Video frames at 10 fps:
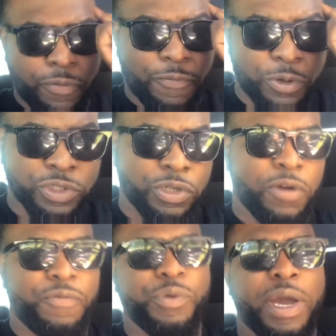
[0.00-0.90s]
first
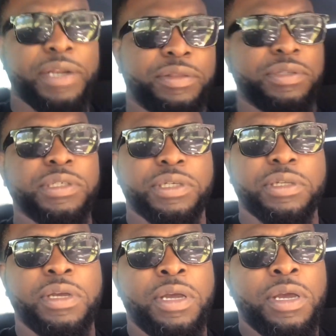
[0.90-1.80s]
off, you got to
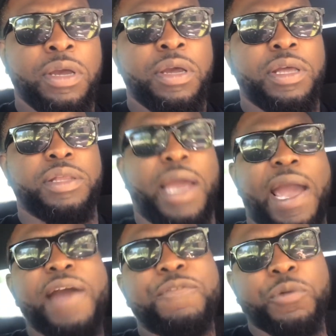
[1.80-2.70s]
think
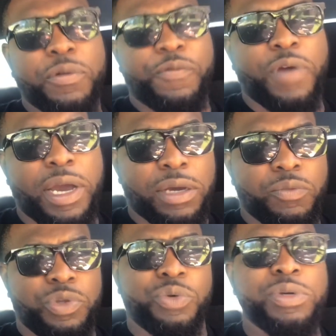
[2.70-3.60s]
after the
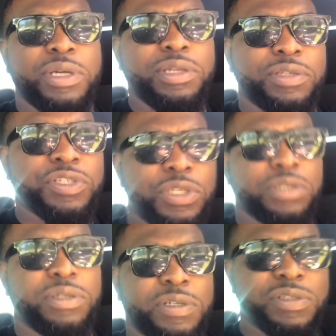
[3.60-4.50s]
fact. When you get
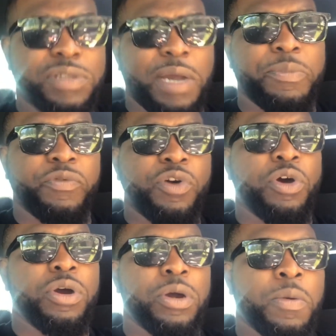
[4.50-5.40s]
this type of
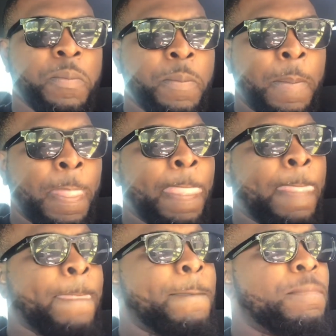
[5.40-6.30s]
car,
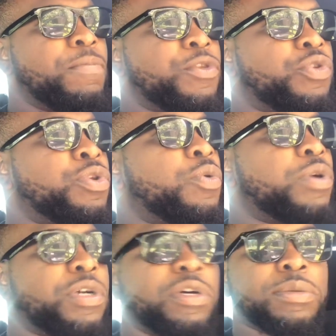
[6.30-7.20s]
you know
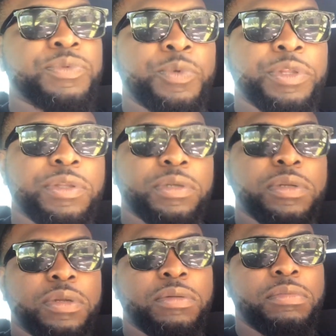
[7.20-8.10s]
what comes with it.
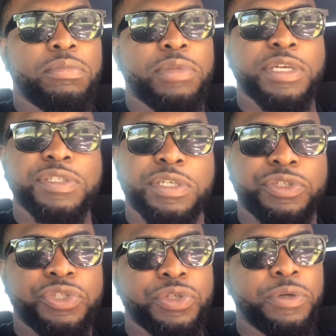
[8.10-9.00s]
That's
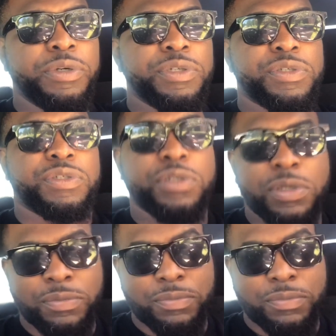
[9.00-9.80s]
insurance,